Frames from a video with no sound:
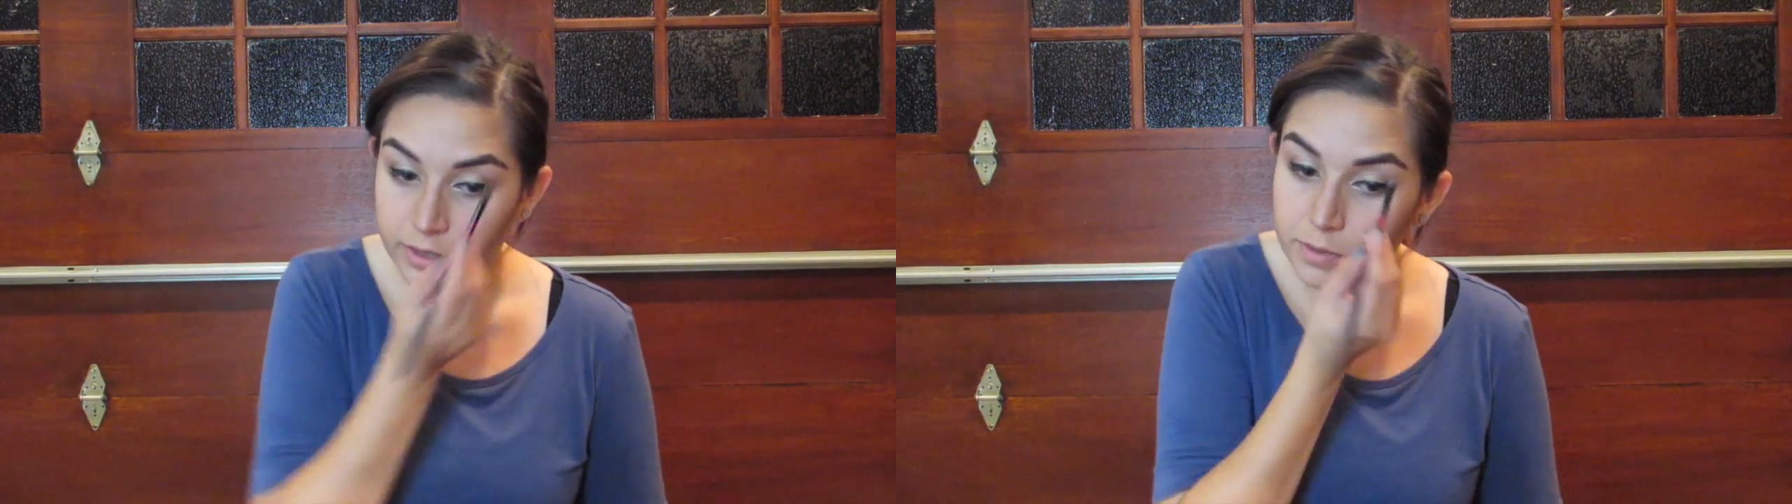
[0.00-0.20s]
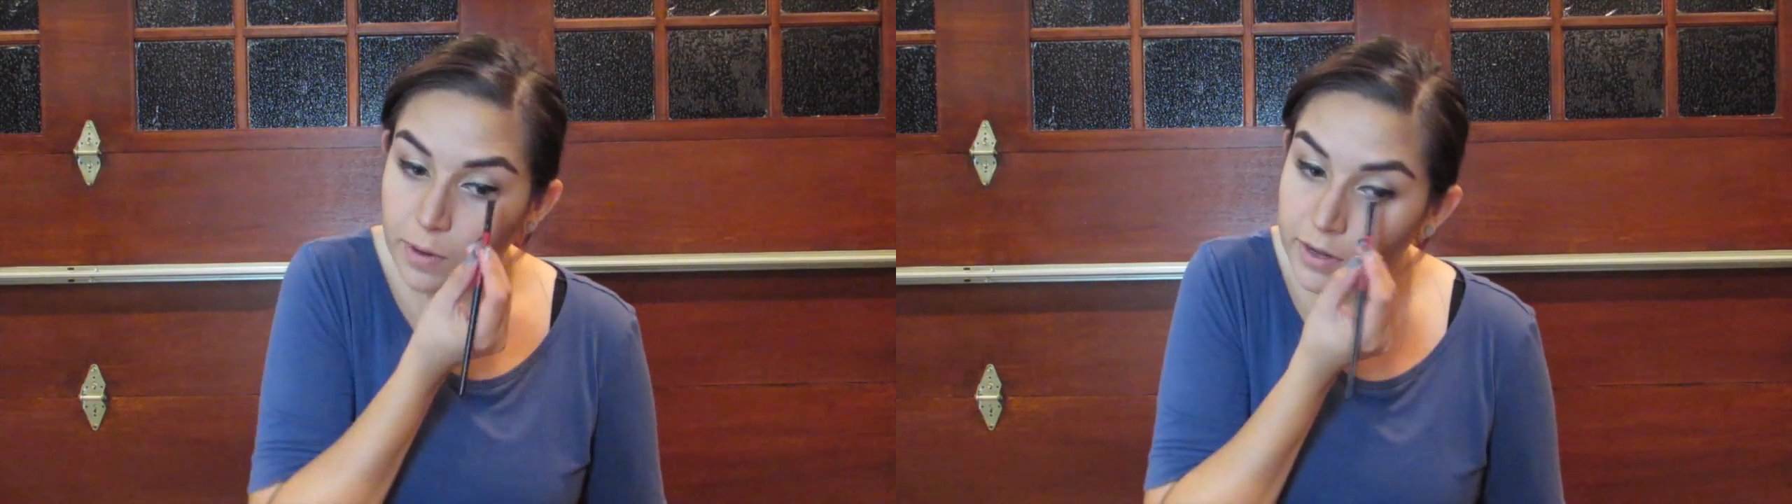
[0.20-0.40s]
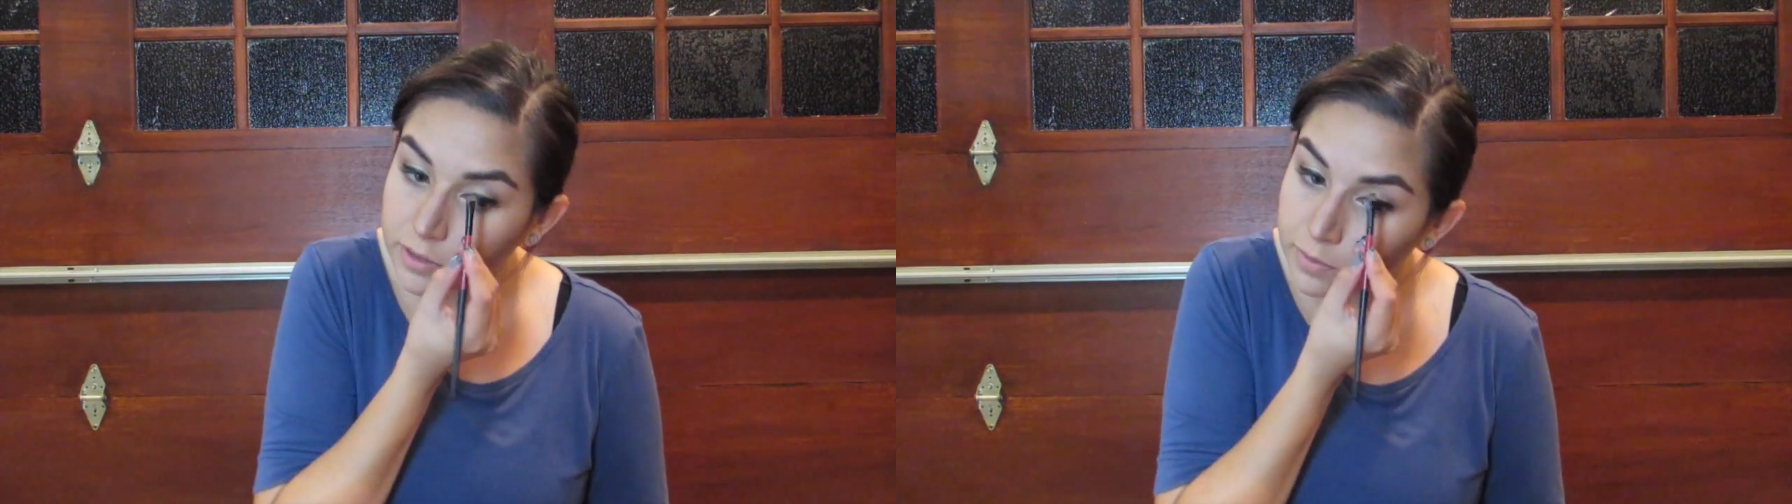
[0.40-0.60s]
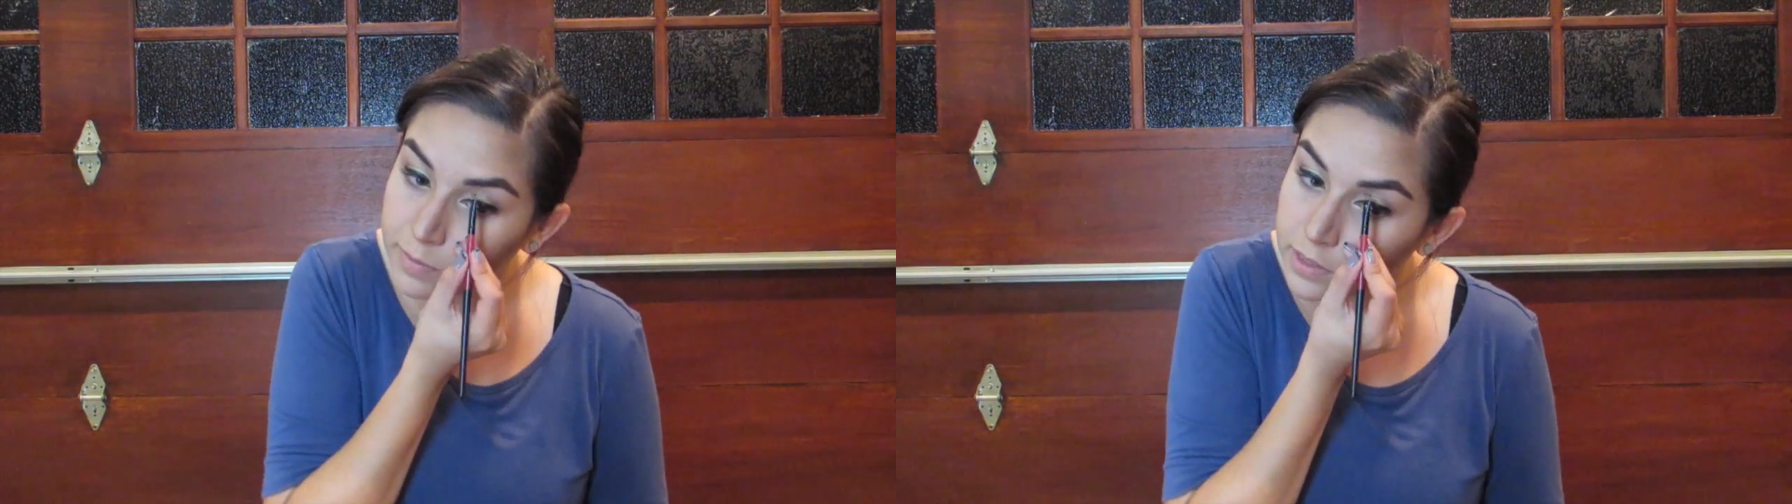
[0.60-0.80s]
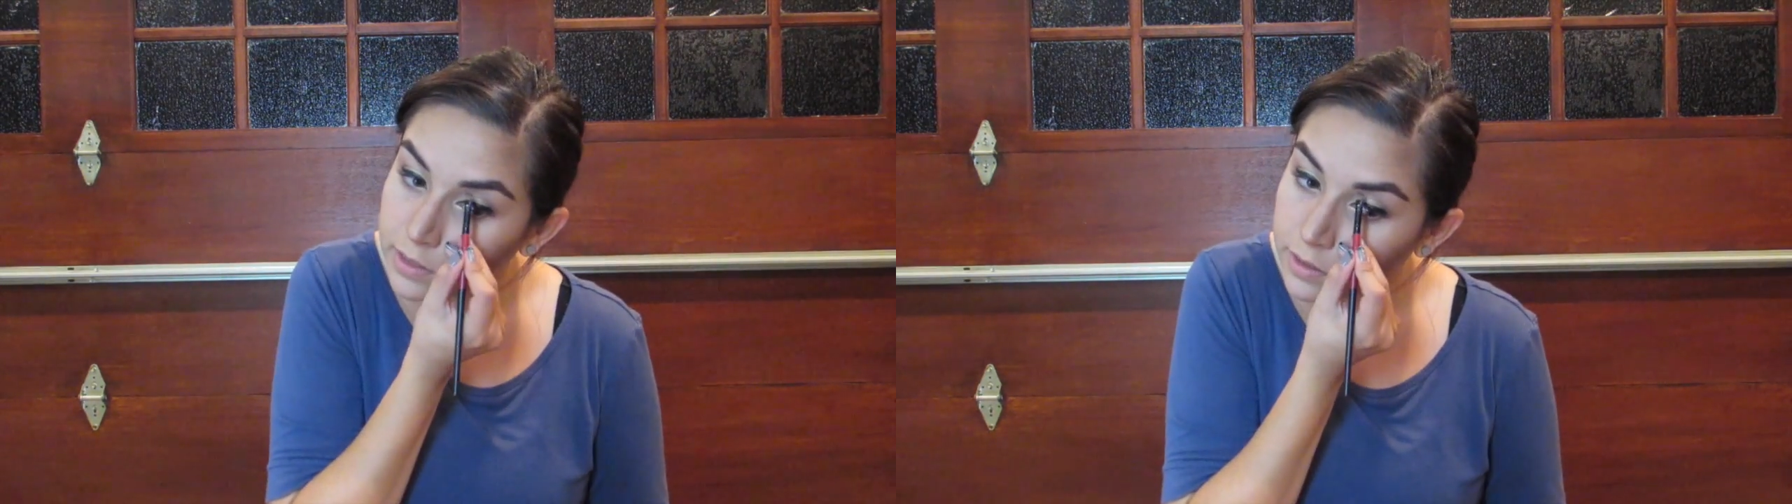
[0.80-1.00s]
spots are
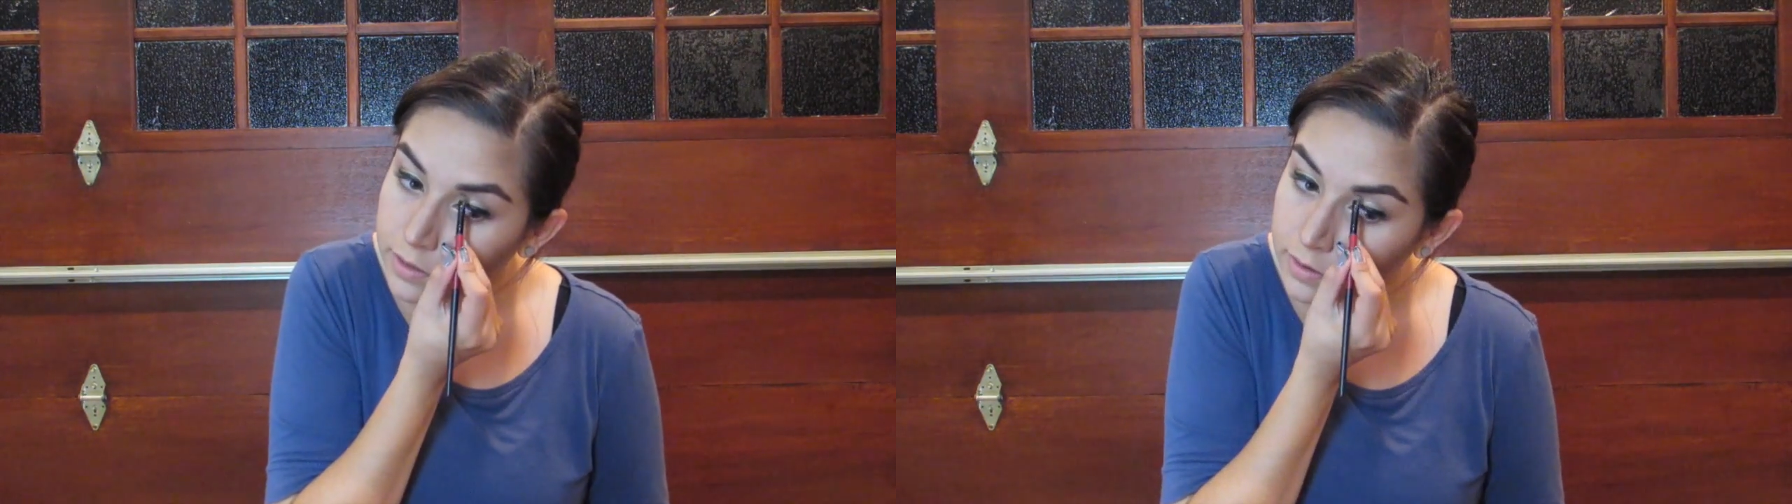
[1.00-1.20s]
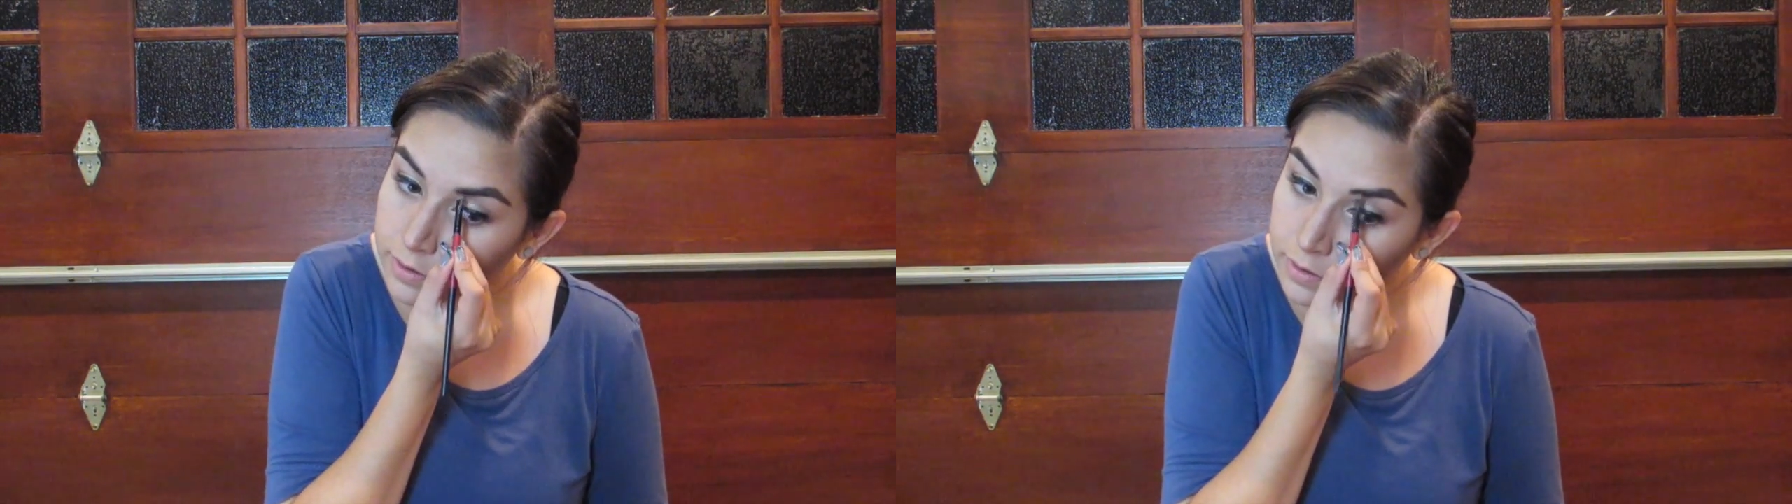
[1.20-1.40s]
missing,